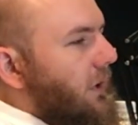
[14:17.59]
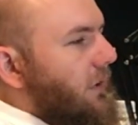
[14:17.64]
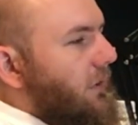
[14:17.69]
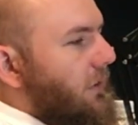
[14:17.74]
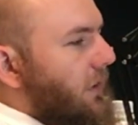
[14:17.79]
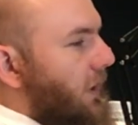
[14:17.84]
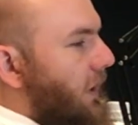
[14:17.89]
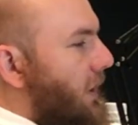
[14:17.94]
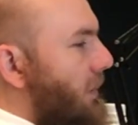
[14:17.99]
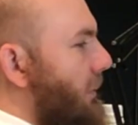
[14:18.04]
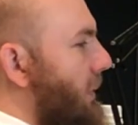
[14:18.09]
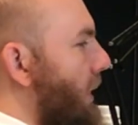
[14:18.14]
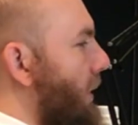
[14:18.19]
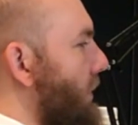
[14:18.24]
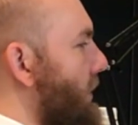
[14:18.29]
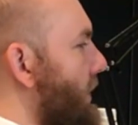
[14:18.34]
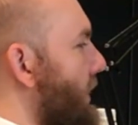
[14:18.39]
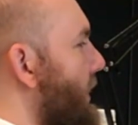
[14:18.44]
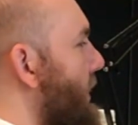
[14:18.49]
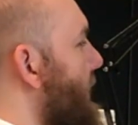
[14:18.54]
think
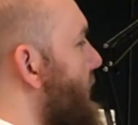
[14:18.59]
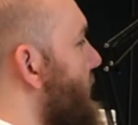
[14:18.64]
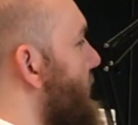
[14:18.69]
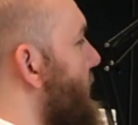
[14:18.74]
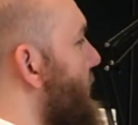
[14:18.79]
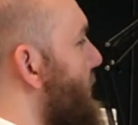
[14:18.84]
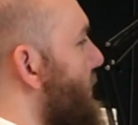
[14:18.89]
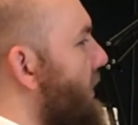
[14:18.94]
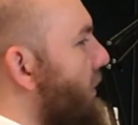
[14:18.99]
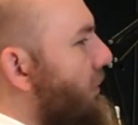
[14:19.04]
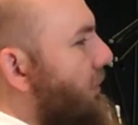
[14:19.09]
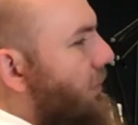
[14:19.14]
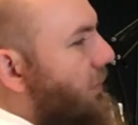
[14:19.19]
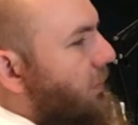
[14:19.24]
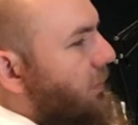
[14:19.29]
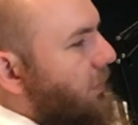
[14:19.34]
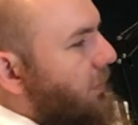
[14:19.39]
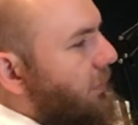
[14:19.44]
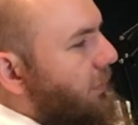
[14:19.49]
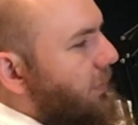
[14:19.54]
about the reason we've
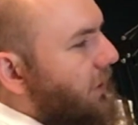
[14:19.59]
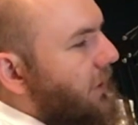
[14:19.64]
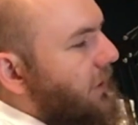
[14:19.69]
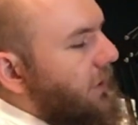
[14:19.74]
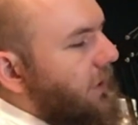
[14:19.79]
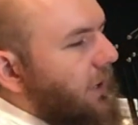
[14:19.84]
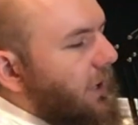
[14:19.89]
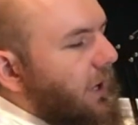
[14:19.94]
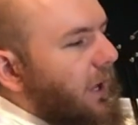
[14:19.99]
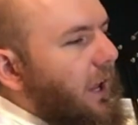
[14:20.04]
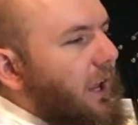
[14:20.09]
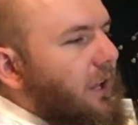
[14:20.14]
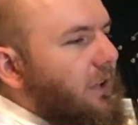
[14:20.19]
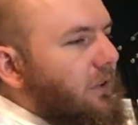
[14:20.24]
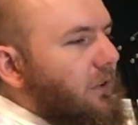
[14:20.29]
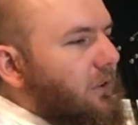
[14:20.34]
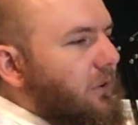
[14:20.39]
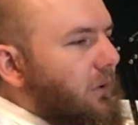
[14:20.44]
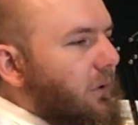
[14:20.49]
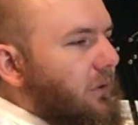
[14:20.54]
been
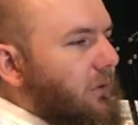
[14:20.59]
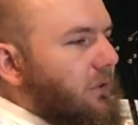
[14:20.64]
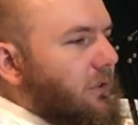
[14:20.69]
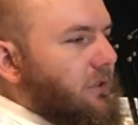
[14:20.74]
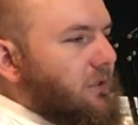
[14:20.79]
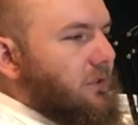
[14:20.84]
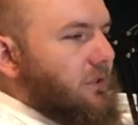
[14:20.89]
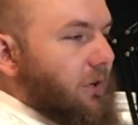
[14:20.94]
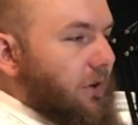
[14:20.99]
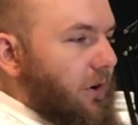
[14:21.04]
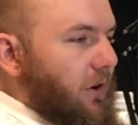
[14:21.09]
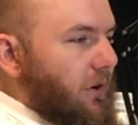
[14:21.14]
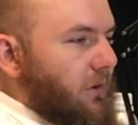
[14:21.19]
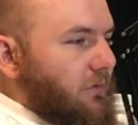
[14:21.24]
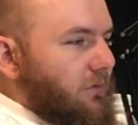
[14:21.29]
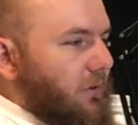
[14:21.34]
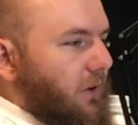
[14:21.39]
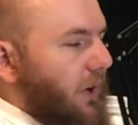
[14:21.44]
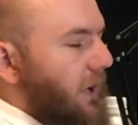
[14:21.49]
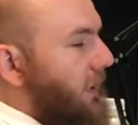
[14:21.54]
created on this
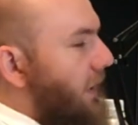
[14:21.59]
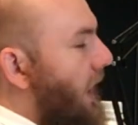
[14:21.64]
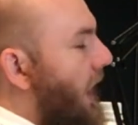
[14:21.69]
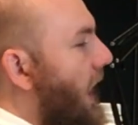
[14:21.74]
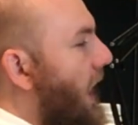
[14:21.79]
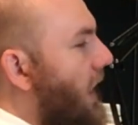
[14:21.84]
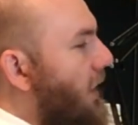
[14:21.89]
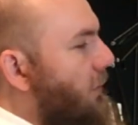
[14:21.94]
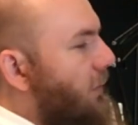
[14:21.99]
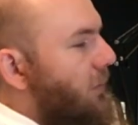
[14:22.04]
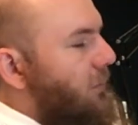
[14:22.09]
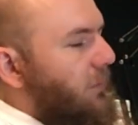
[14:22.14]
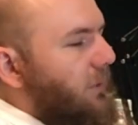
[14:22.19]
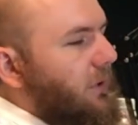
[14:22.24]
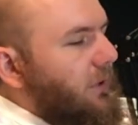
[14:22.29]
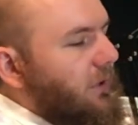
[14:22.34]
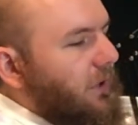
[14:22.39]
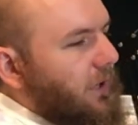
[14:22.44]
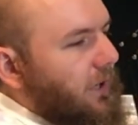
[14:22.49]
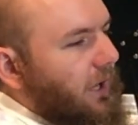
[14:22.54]
earth and how we've
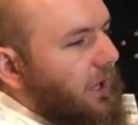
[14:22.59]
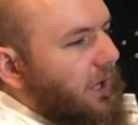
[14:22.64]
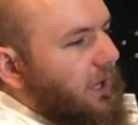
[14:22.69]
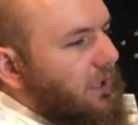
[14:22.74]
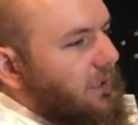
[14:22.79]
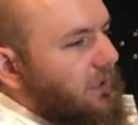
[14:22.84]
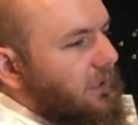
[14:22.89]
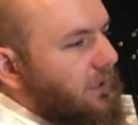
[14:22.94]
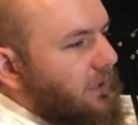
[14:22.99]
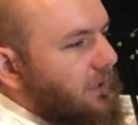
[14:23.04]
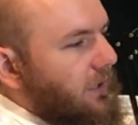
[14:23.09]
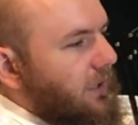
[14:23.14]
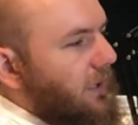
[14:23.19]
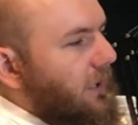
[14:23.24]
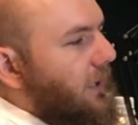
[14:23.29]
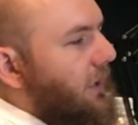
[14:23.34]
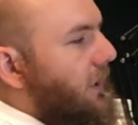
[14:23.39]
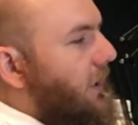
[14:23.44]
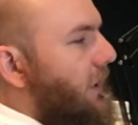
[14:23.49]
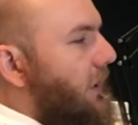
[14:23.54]
been created.
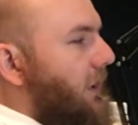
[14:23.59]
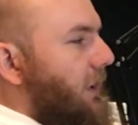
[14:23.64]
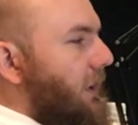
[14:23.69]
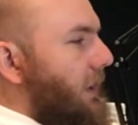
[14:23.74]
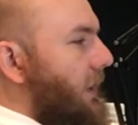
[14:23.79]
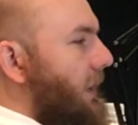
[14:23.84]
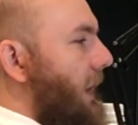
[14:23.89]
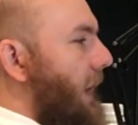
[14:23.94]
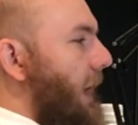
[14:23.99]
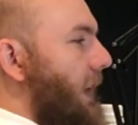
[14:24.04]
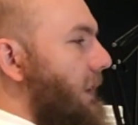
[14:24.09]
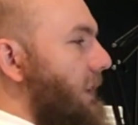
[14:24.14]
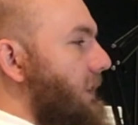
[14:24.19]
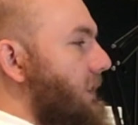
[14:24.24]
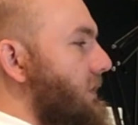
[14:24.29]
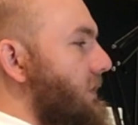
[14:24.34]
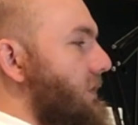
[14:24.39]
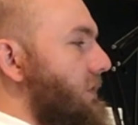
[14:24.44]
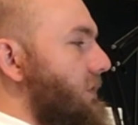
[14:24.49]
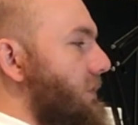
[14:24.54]
And
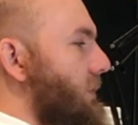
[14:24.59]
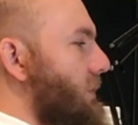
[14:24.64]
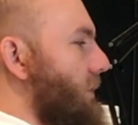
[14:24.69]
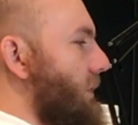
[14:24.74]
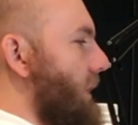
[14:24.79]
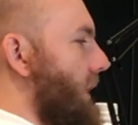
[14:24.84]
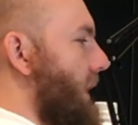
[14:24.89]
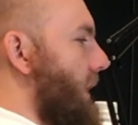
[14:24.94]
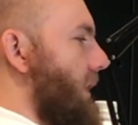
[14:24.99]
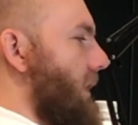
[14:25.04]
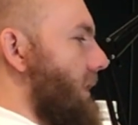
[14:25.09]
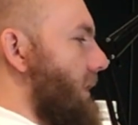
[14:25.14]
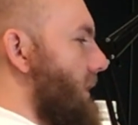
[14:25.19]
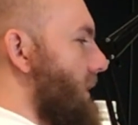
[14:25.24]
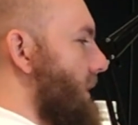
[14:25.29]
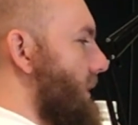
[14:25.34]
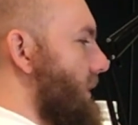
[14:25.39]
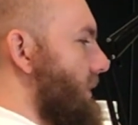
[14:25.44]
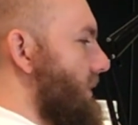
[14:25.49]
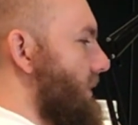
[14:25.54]
it's truly
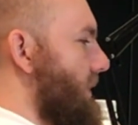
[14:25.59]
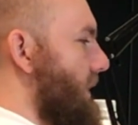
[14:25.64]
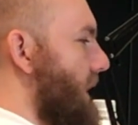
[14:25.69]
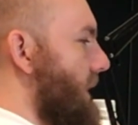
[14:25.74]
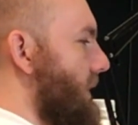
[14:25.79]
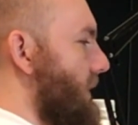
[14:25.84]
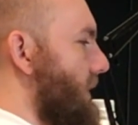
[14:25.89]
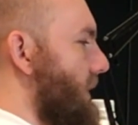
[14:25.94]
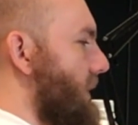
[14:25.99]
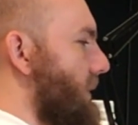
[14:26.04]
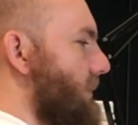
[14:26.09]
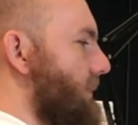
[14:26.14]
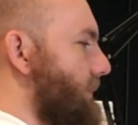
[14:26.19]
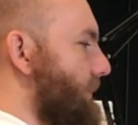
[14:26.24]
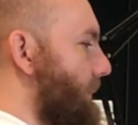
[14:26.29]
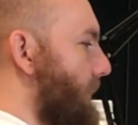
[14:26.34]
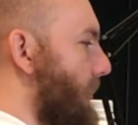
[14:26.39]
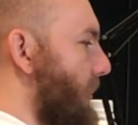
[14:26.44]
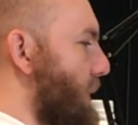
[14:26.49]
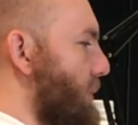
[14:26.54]
a scent
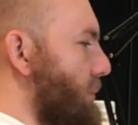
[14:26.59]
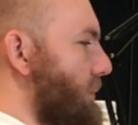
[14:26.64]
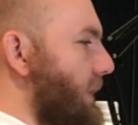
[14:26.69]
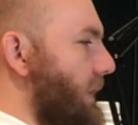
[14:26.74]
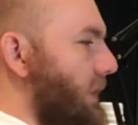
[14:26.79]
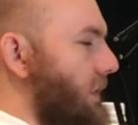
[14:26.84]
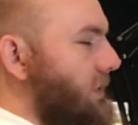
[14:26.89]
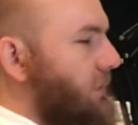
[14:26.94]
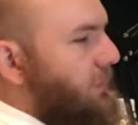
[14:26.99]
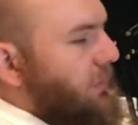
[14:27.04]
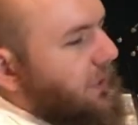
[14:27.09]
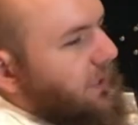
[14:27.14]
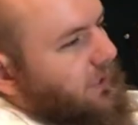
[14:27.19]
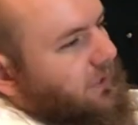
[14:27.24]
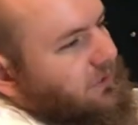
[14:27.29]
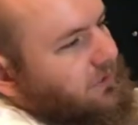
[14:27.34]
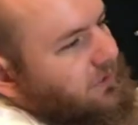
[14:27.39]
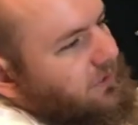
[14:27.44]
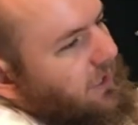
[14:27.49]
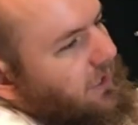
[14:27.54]
to be
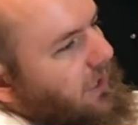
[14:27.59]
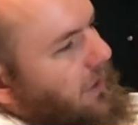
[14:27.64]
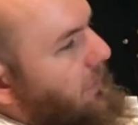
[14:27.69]
experienced, and